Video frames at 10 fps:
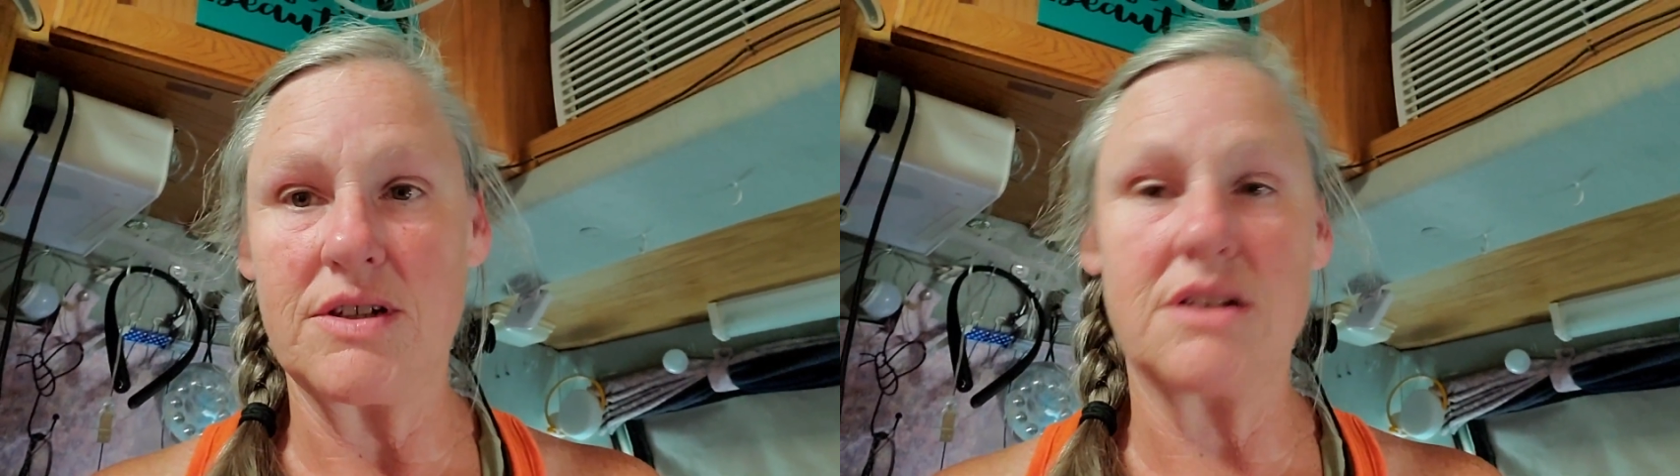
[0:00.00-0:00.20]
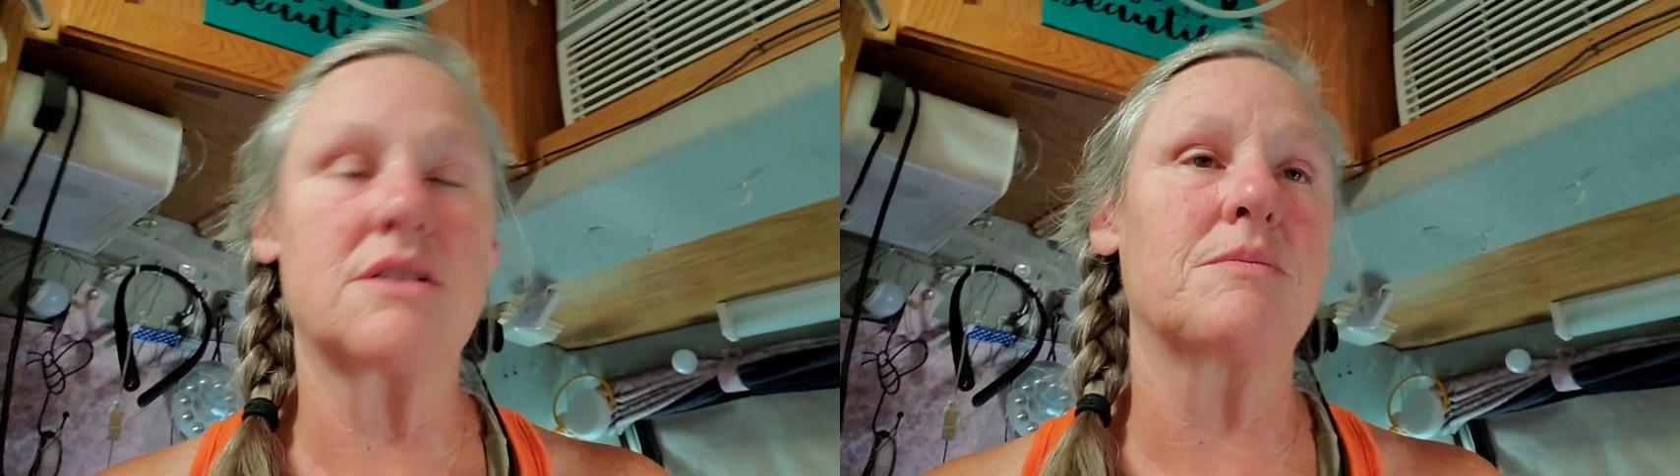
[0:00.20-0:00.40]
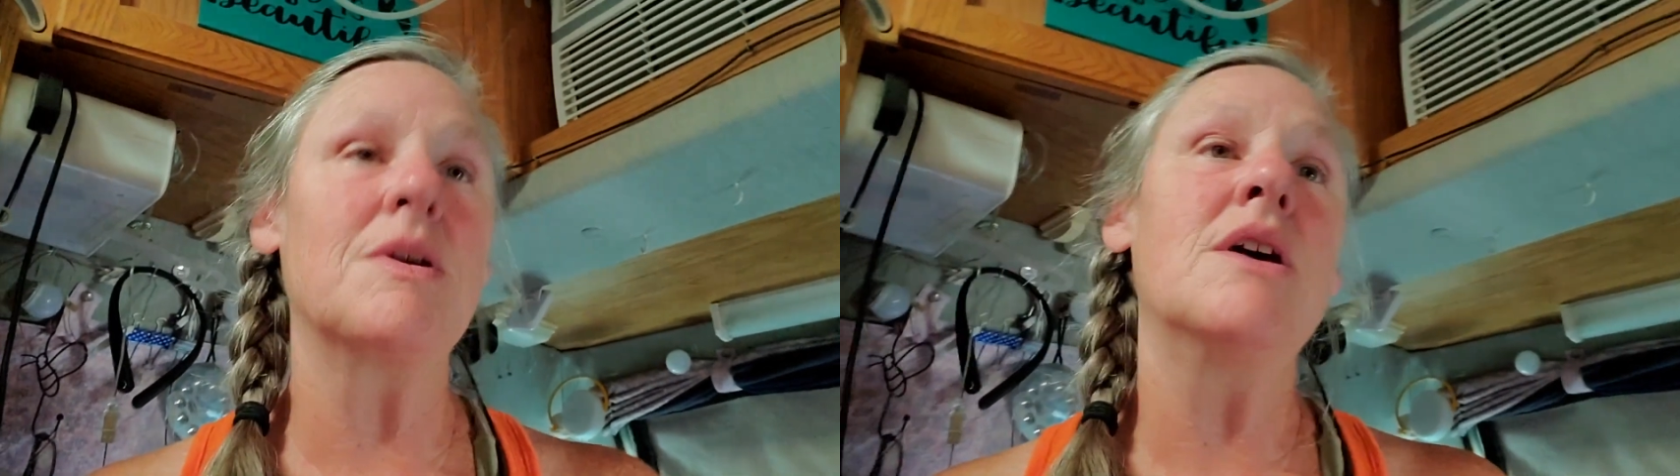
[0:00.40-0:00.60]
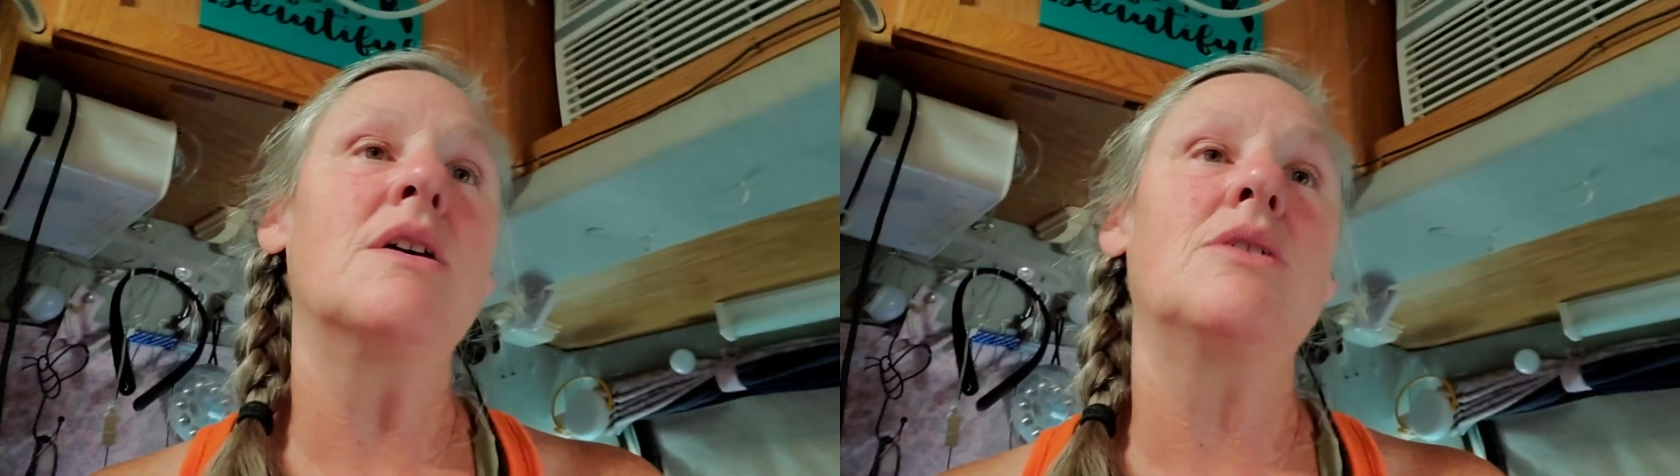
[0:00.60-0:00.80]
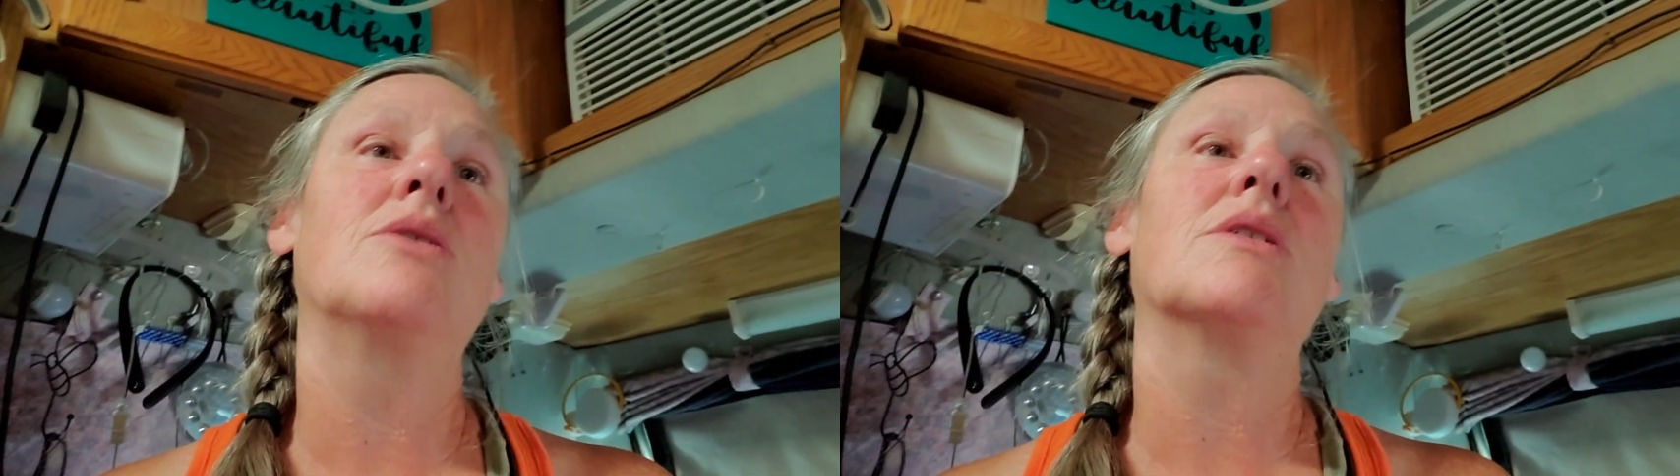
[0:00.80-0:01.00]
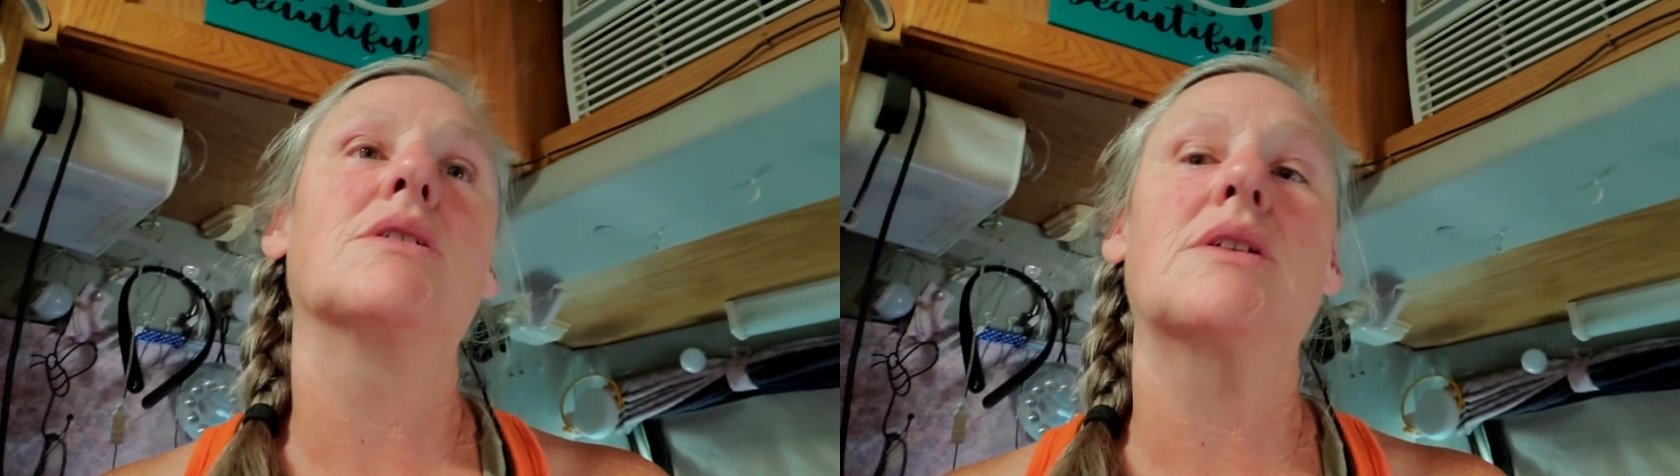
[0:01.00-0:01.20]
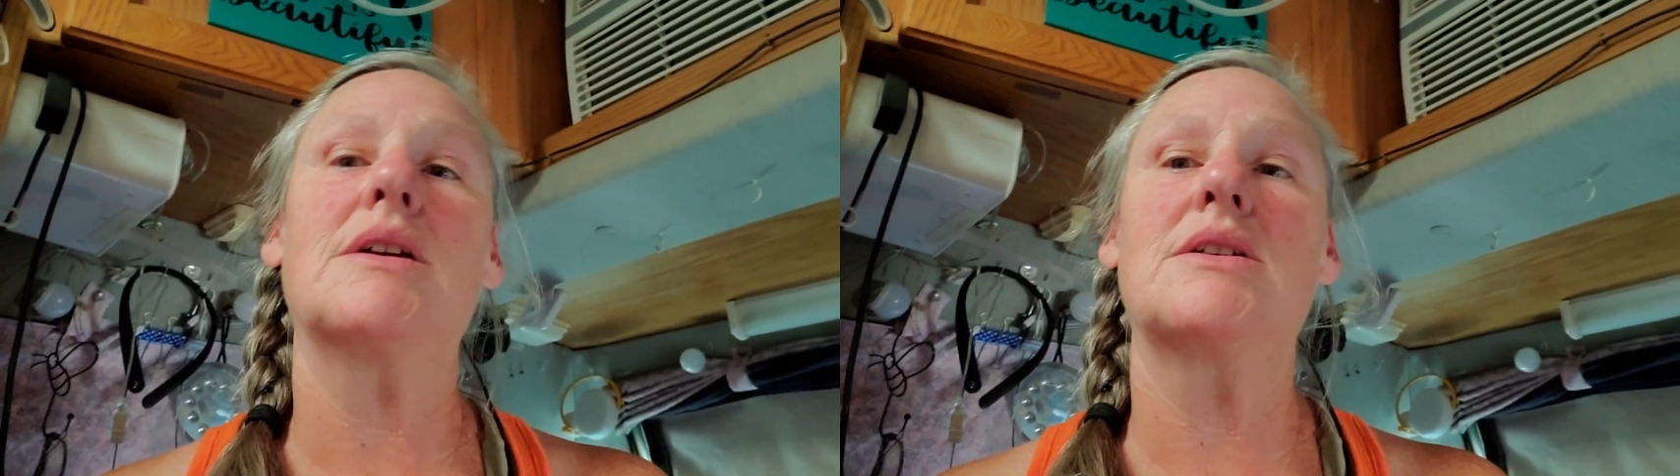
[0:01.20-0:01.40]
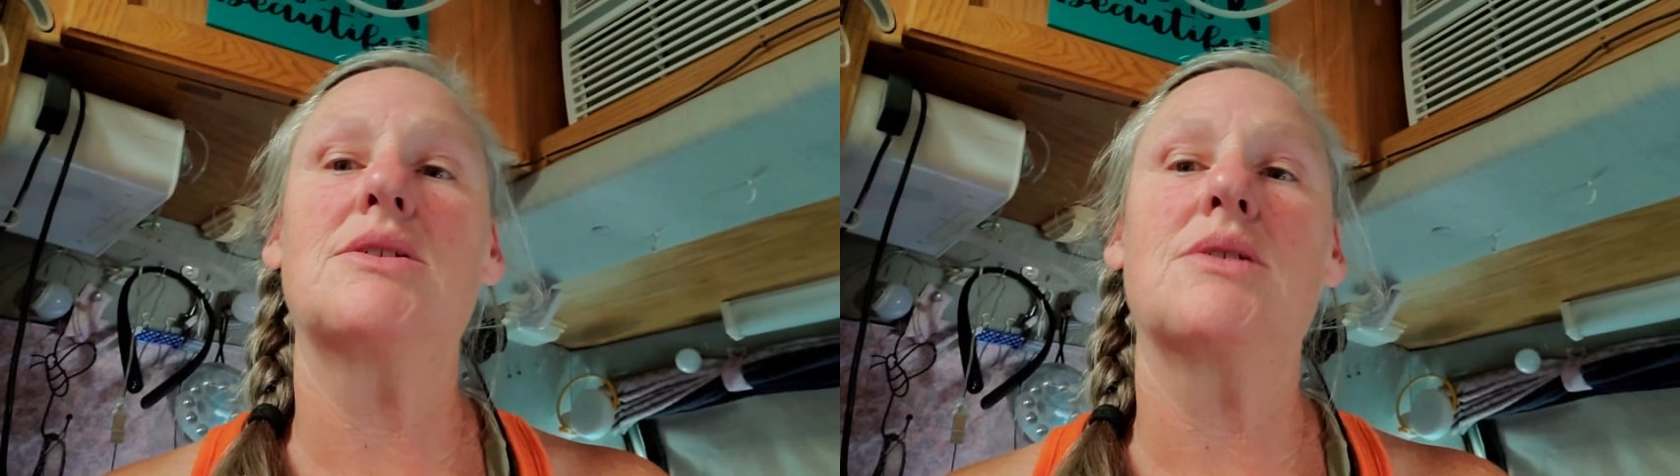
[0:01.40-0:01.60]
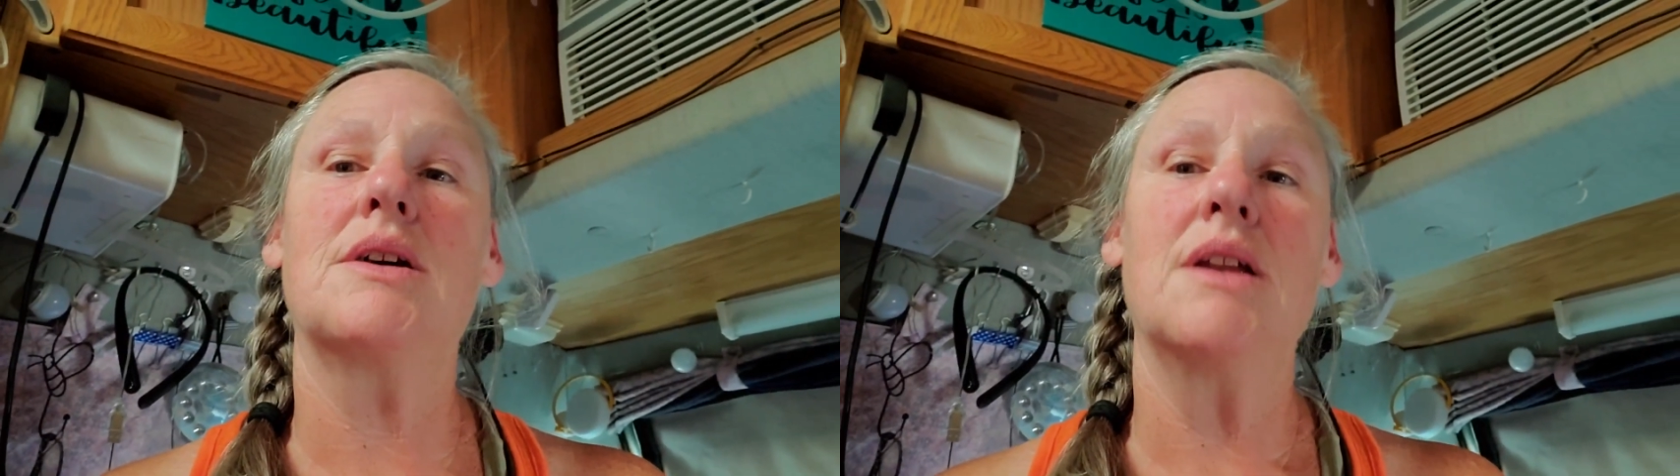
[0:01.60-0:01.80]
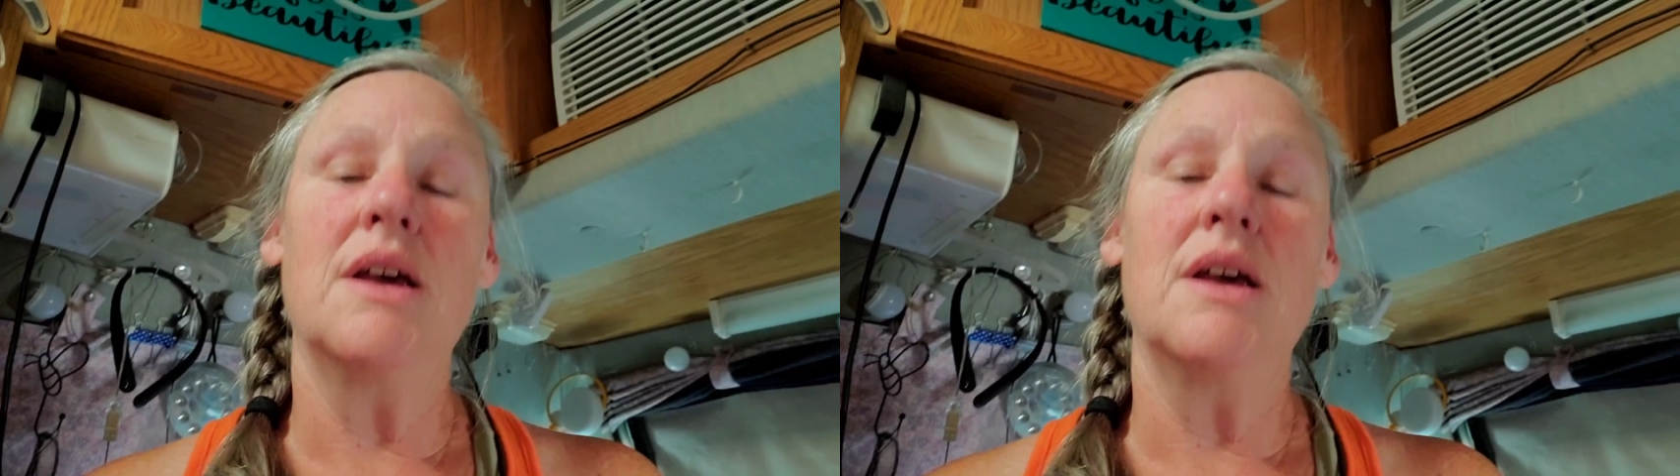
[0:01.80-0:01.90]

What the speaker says: system. You can look into it.